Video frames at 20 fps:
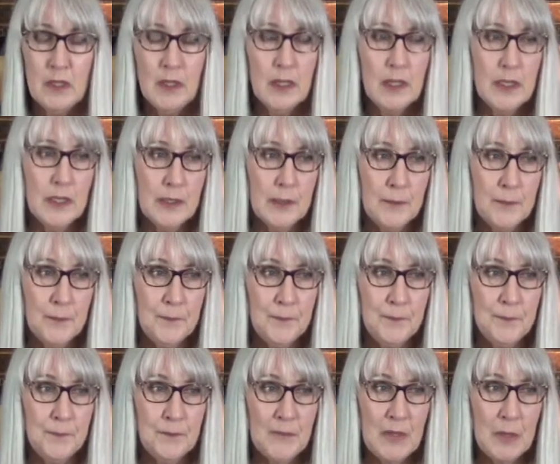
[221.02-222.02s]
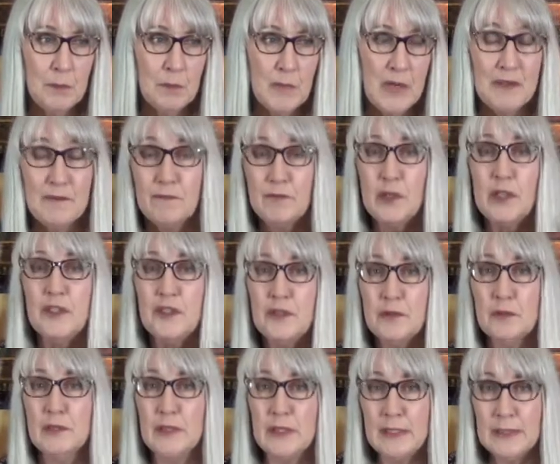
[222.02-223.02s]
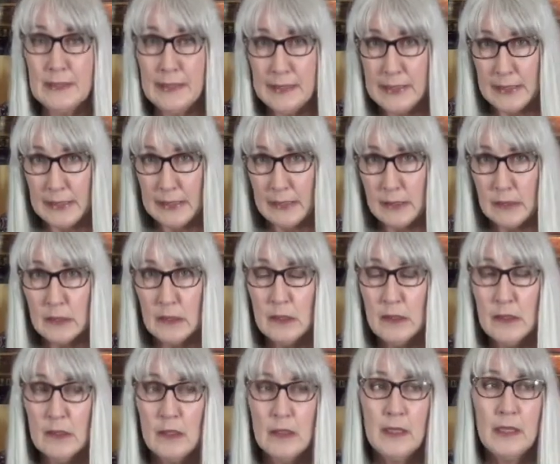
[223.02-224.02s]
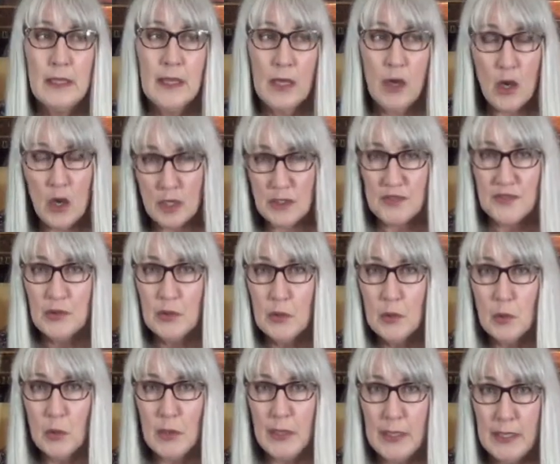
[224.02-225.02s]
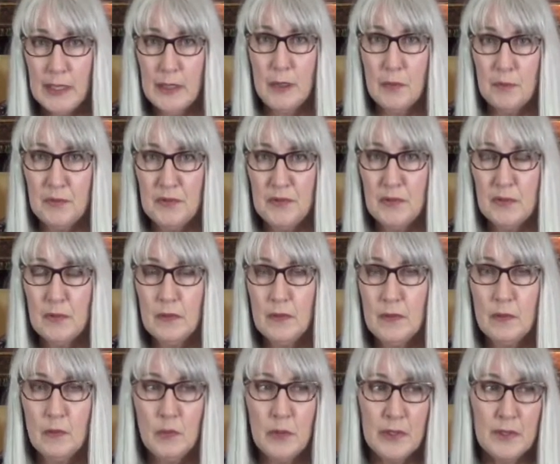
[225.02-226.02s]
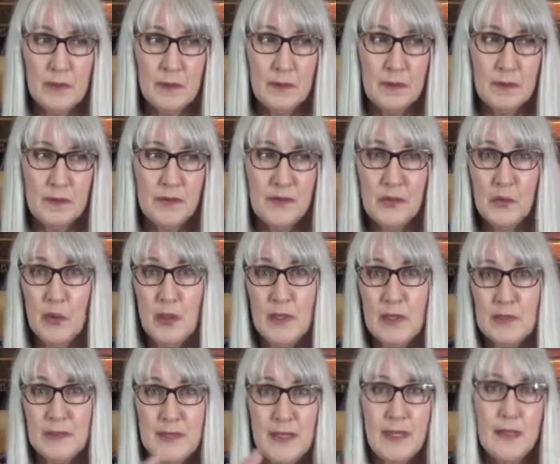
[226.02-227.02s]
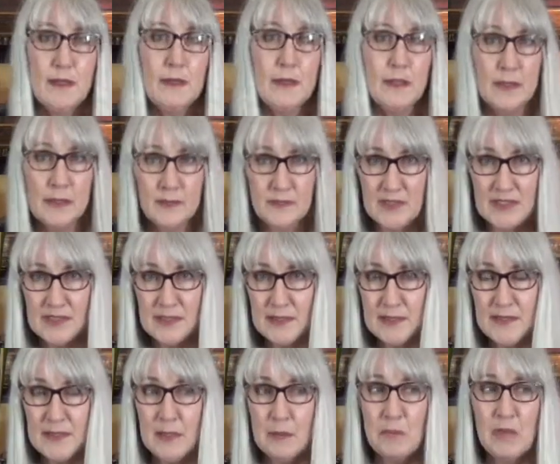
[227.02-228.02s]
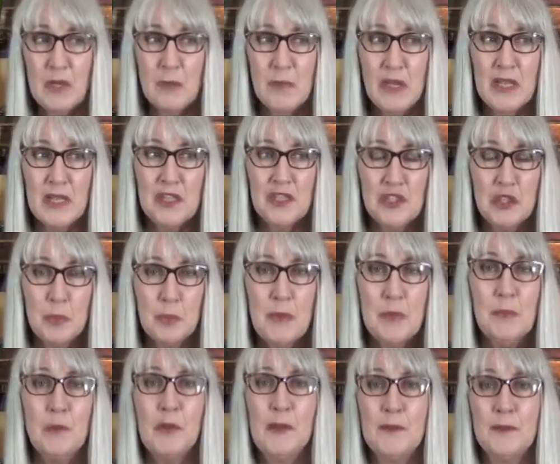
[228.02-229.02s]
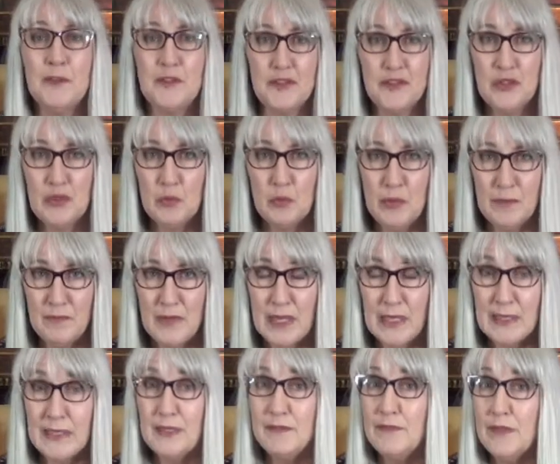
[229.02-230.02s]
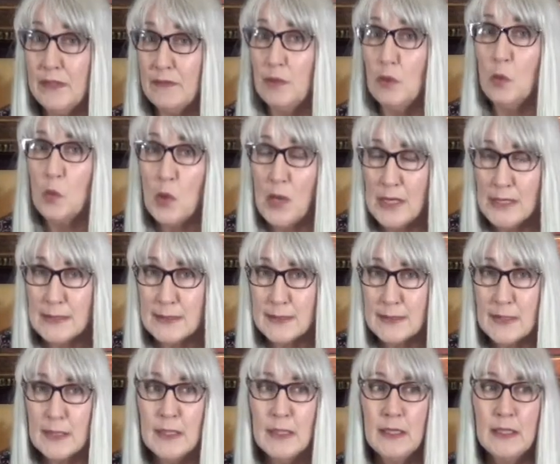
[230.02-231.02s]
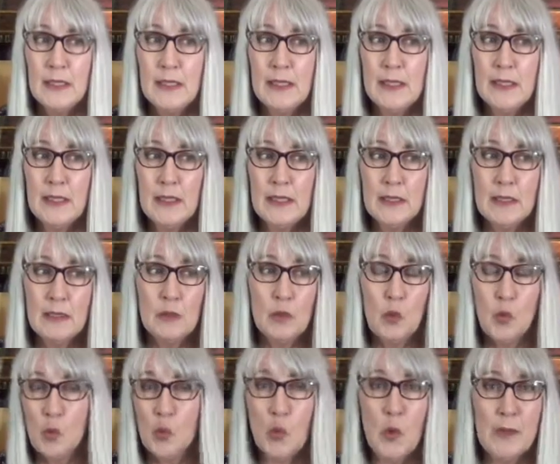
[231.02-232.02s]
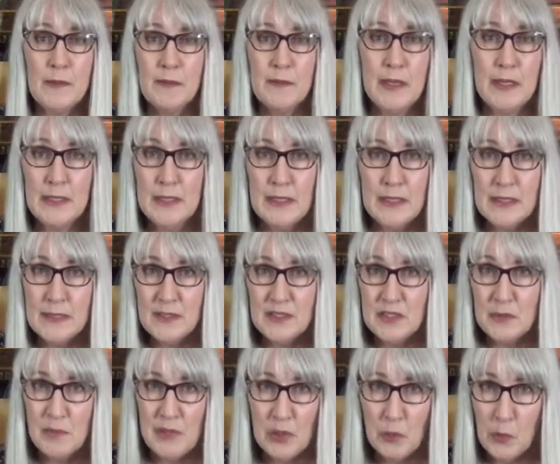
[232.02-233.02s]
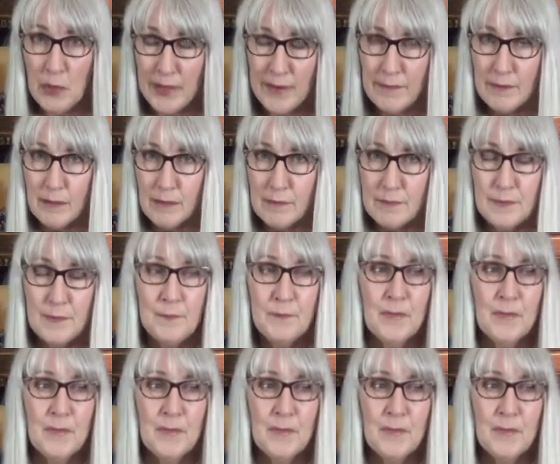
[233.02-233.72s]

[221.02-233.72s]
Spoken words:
My friend Julian Lennon also helped with sort of the tail end of this attempt by making sure people understood what valley fever was and what they needed to be aware of.